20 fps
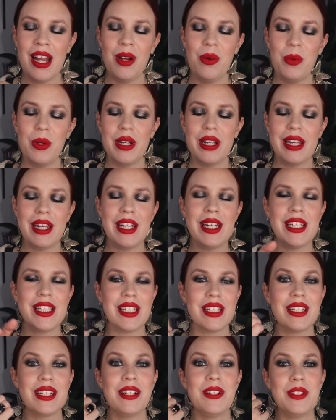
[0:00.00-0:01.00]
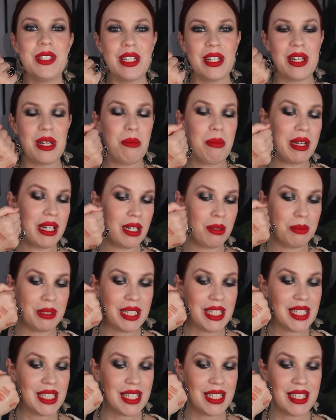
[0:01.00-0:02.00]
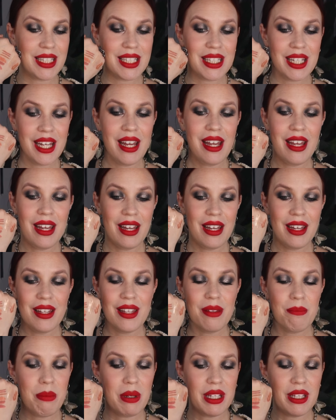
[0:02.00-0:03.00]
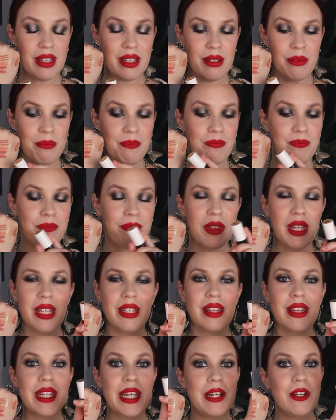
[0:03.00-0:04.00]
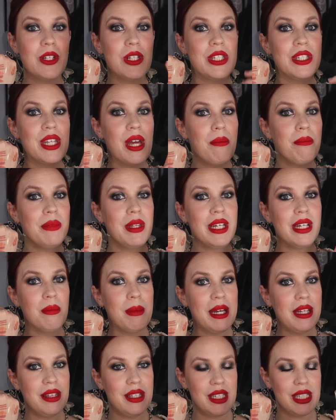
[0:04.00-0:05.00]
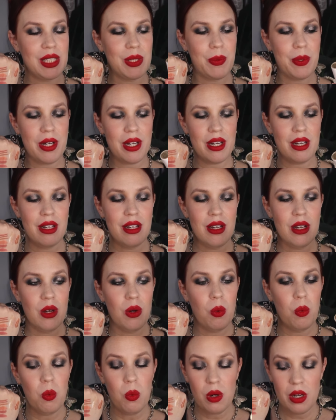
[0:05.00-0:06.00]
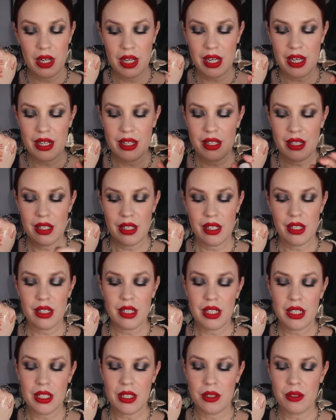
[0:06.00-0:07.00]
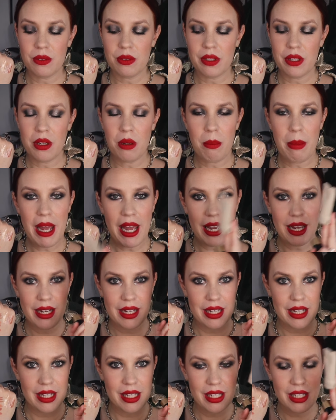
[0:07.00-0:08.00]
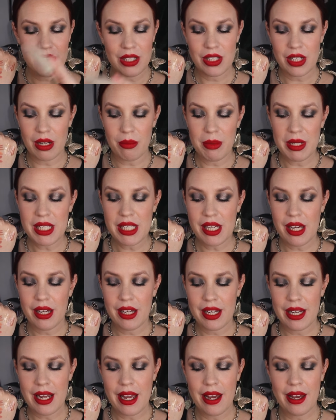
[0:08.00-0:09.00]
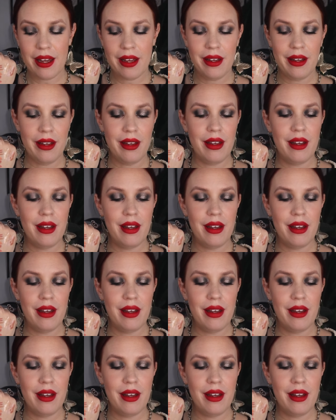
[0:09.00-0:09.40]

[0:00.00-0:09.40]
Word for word: I would easily go tell you pick up Lisa's, but there's something about this one. One, cute little package, let me tell ya.